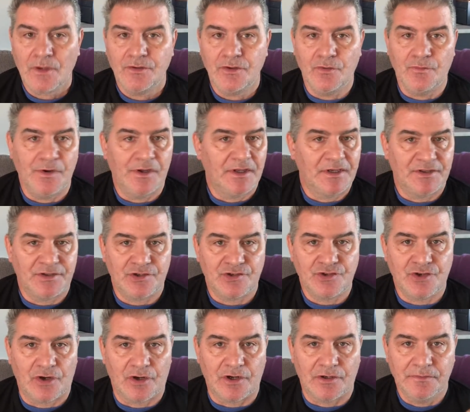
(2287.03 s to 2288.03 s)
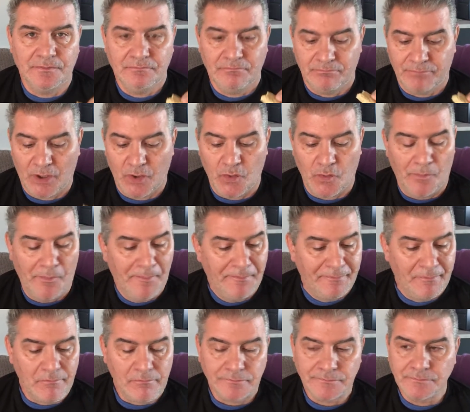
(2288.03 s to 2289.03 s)
You really get the sugar. Boom.
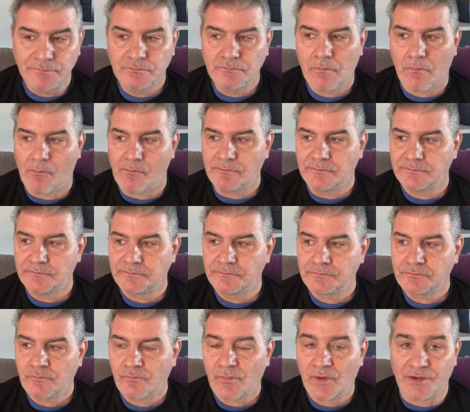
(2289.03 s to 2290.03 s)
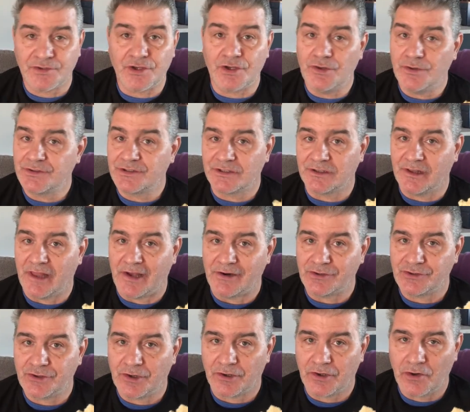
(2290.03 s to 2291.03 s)
Because it uses a lot of
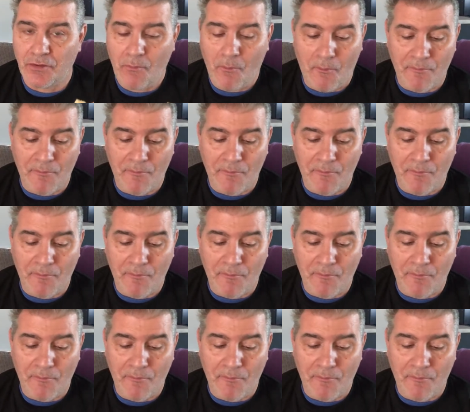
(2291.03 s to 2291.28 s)
sugar.